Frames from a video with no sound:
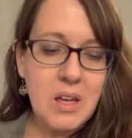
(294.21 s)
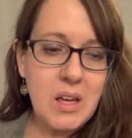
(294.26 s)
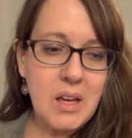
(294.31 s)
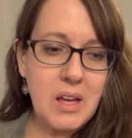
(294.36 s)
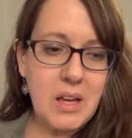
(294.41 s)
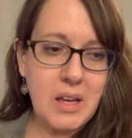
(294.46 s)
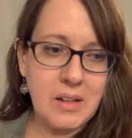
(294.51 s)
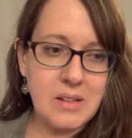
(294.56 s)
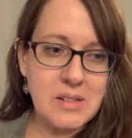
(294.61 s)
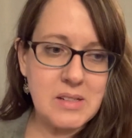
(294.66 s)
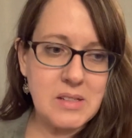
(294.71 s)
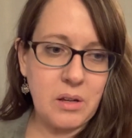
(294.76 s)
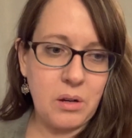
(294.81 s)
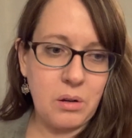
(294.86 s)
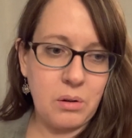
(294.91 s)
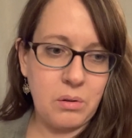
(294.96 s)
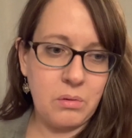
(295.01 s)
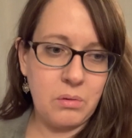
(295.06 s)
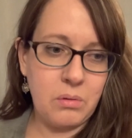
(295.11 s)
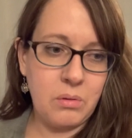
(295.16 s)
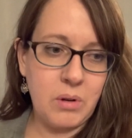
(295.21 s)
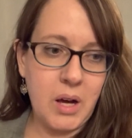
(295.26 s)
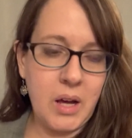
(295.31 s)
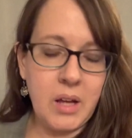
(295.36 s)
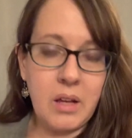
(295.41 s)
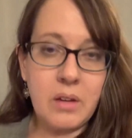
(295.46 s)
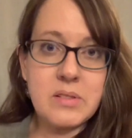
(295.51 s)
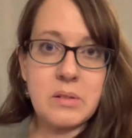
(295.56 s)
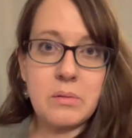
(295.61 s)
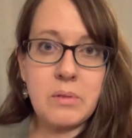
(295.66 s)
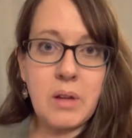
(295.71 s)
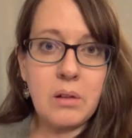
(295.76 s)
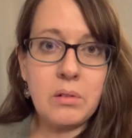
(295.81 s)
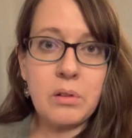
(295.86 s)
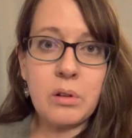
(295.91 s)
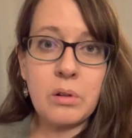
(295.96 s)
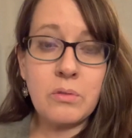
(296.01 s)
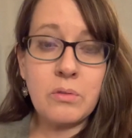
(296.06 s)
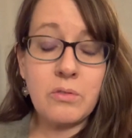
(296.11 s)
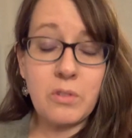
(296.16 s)
And so I also now
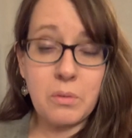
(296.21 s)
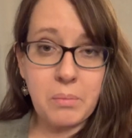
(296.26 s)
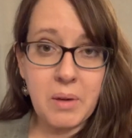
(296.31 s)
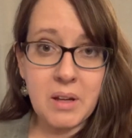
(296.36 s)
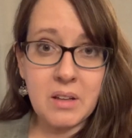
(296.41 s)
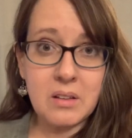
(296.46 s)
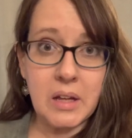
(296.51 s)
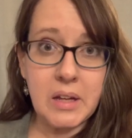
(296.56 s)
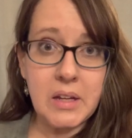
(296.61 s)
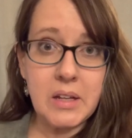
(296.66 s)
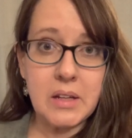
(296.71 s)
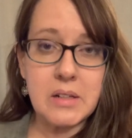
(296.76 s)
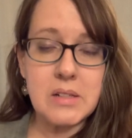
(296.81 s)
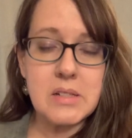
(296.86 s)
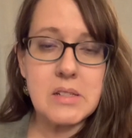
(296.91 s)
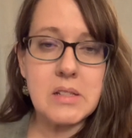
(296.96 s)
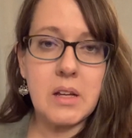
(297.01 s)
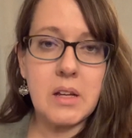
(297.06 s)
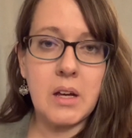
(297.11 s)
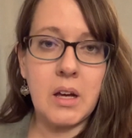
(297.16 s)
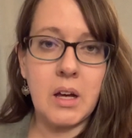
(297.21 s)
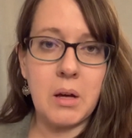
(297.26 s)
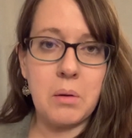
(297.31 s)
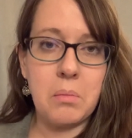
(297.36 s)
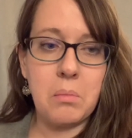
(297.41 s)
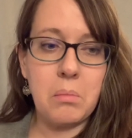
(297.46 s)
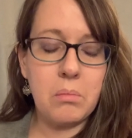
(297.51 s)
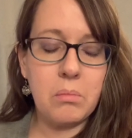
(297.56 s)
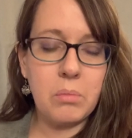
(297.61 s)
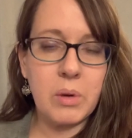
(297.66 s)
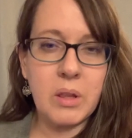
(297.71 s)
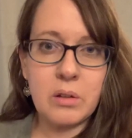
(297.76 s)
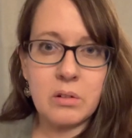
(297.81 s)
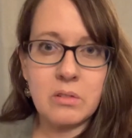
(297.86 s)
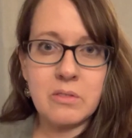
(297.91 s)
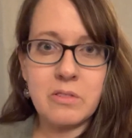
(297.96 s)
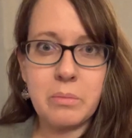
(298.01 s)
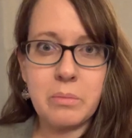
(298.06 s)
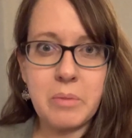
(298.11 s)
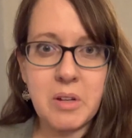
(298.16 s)
learn from my clients. We learn
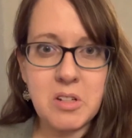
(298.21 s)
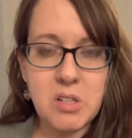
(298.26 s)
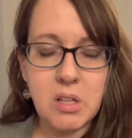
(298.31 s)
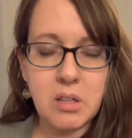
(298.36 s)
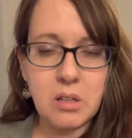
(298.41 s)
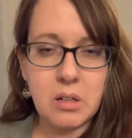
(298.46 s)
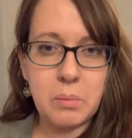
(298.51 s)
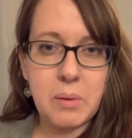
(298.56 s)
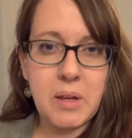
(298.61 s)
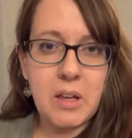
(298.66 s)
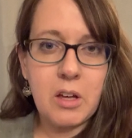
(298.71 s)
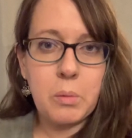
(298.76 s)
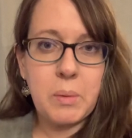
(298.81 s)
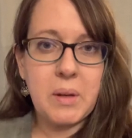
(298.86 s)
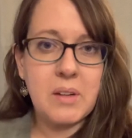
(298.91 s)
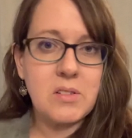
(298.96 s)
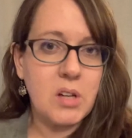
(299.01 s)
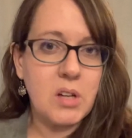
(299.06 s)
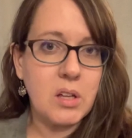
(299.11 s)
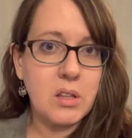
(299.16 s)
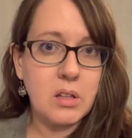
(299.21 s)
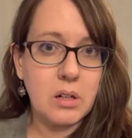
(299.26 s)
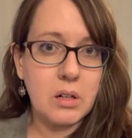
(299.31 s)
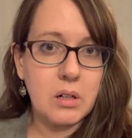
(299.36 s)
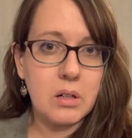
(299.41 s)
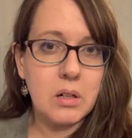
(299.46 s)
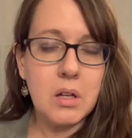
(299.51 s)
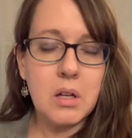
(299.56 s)
from each other. We help each other.